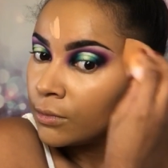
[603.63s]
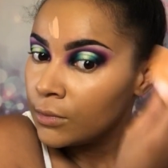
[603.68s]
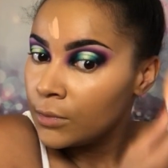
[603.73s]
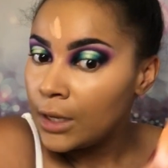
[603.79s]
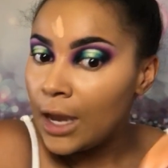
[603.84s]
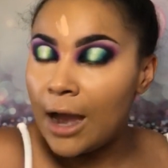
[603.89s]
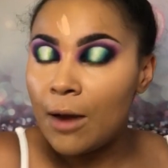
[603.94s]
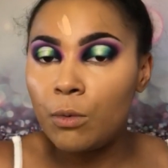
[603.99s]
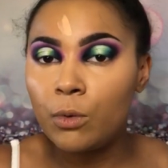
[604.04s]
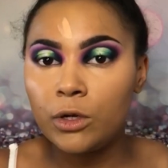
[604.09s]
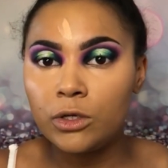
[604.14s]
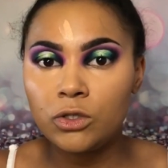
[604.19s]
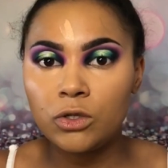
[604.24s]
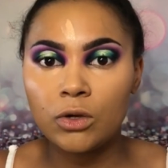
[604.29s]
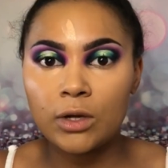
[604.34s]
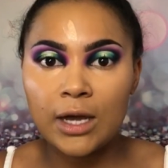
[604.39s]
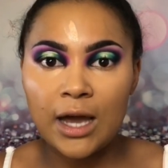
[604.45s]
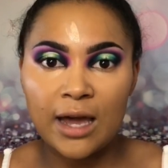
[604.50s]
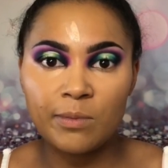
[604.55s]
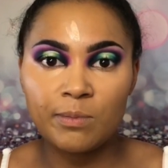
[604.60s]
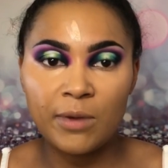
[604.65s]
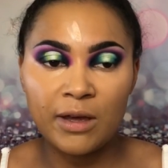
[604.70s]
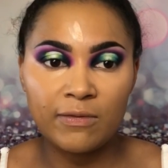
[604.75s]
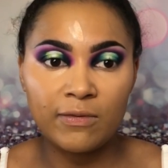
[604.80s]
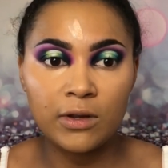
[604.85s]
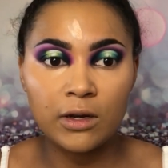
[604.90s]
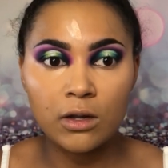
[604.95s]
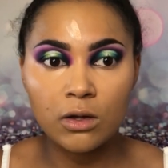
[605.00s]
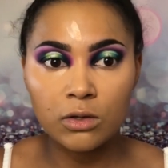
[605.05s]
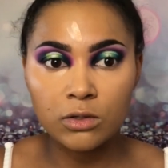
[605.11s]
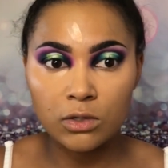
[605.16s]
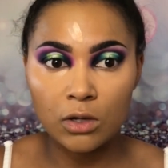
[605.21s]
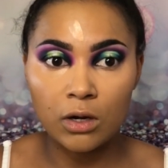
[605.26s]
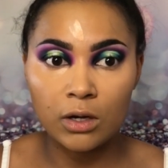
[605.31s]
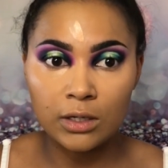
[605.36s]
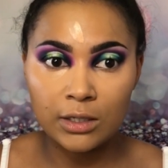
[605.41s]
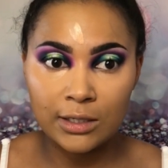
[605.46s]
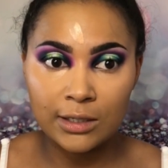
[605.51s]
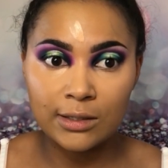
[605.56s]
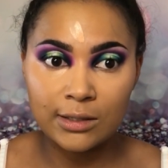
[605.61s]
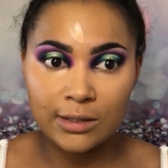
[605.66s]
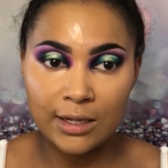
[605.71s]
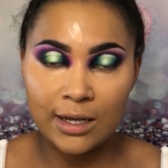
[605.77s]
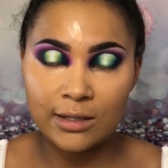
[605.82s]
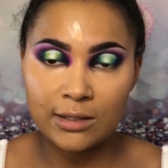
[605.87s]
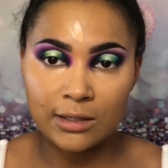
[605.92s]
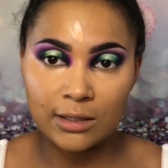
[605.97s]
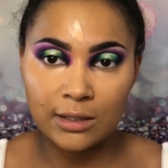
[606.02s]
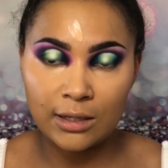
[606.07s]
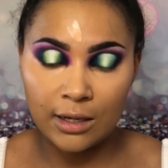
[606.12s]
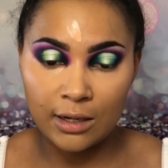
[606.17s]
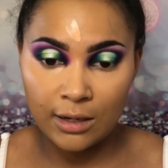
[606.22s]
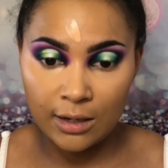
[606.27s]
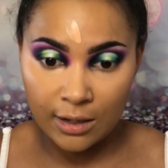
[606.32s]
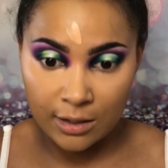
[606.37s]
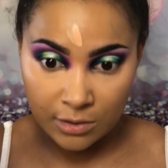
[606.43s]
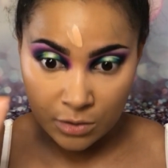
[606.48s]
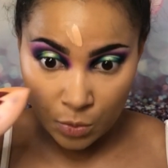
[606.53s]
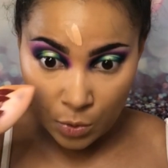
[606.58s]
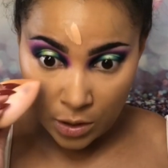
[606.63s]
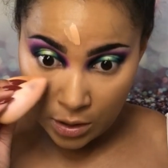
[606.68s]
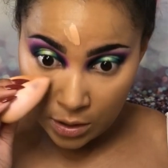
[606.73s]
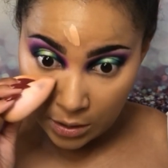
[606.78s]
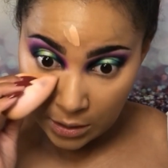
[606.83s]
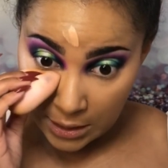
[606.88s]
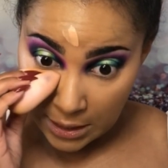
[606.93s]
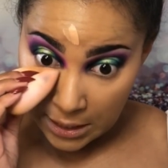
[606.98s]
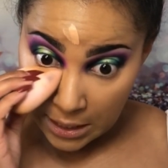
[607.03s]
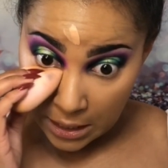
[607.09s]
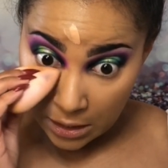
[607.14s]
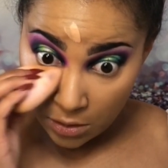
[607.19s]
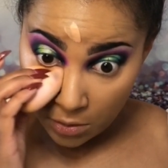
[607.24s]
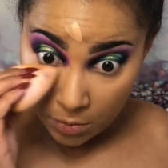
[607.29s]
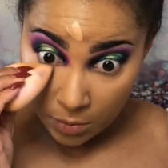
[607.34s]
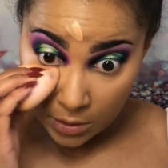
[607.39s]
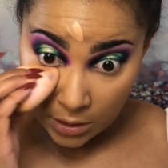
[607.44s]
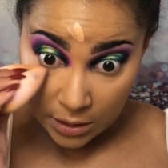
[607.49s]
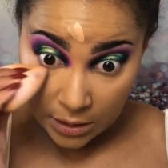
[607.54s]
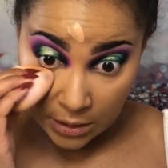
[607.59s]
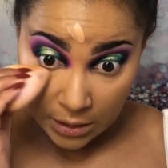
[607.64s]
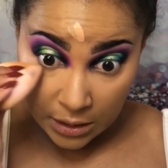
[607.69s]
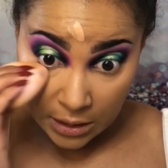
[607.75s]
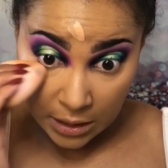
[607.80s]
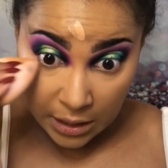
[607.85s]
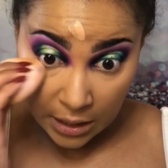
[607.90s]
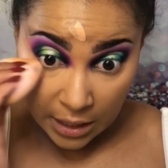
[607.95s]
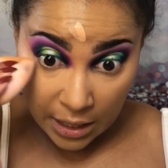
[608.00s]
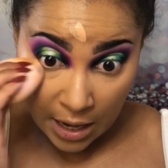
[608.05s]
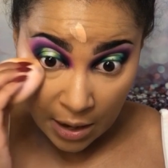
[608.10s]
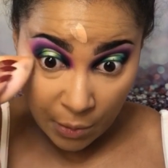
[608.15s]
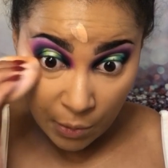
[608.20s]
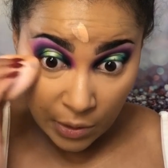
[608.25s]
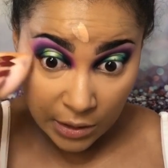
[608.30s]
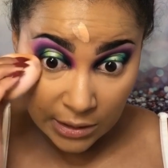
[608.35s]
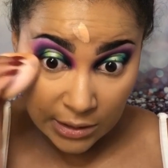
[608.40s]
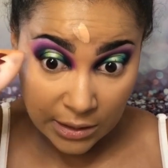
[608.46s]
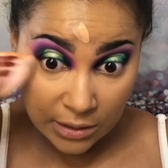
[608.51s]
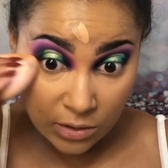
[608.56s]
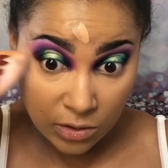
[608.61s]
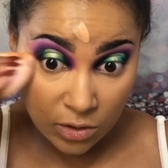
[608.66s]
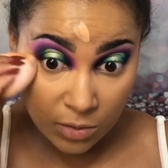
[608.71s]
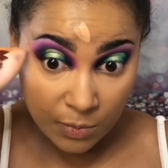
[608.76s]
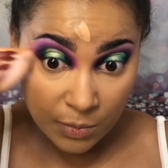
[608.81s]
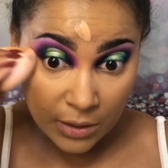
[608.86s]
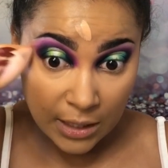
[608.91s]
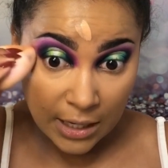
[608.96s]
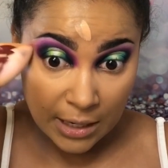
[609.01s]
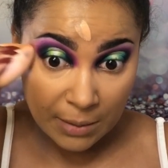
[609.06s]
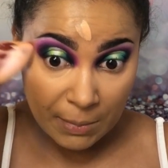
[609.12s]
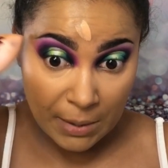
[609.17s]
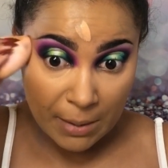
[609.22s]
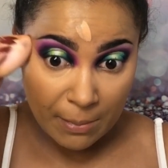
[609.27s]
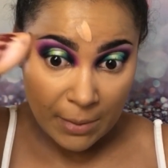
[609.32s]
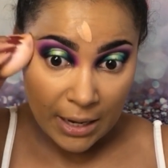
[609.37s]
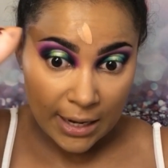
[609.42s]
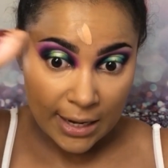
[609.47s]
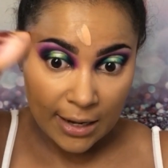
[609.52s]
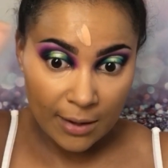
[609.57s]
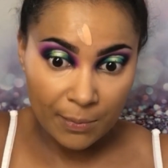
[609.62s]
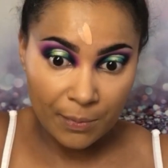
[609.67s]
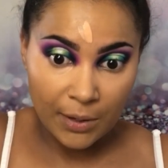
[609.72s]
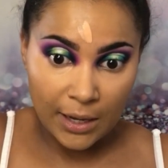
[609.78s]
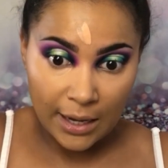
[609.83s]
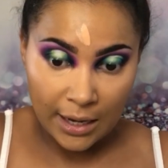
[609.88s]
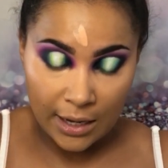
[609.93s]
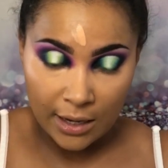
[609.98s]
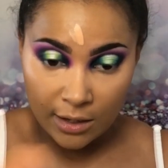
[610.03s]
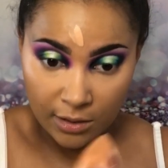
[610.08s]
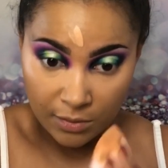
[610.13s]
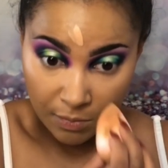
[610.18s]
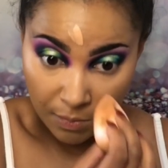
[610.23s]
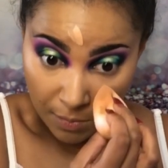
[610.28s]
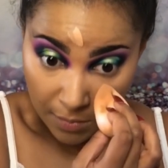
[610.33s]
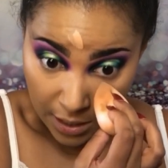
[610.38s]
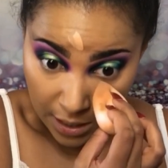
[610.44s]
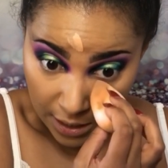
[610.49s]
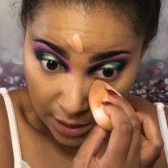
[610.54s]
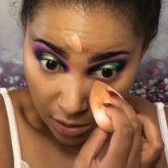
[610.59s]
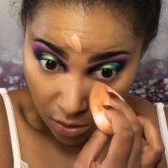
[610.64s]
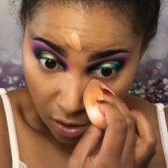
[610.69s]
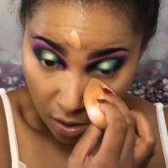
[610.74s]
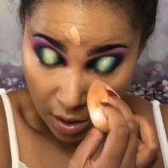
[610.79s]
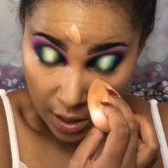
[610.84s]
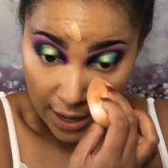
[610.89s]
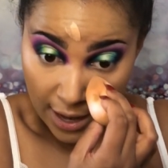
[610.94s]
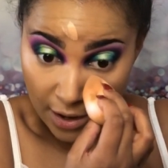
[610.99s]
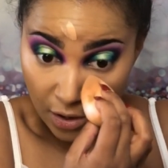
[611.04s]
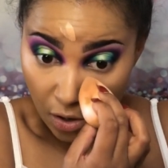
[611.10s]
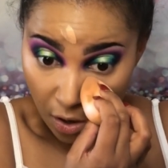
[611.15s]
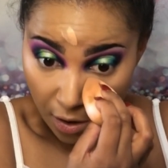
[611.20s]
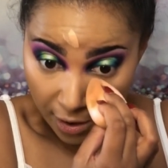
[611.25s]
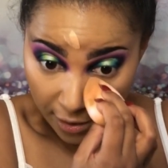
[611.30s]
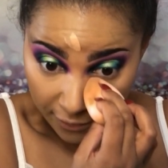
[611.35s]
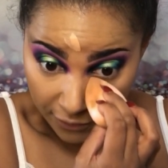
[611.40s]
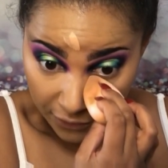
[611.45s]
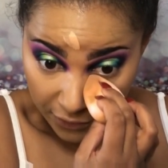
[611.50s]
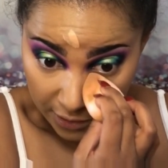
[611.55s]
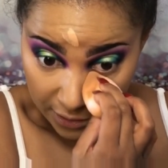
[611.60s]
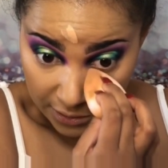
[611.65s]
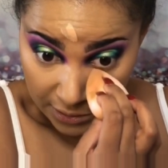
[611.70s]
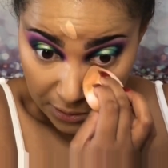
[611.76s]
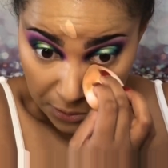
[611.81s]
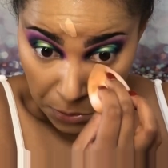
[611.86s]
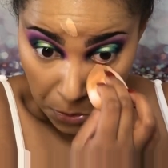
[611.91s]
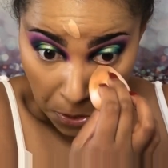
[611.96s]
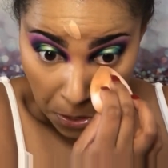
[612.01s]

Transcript: I want to cut my videos on this desk then as well. Like I want this to be like my makeup and my kind of office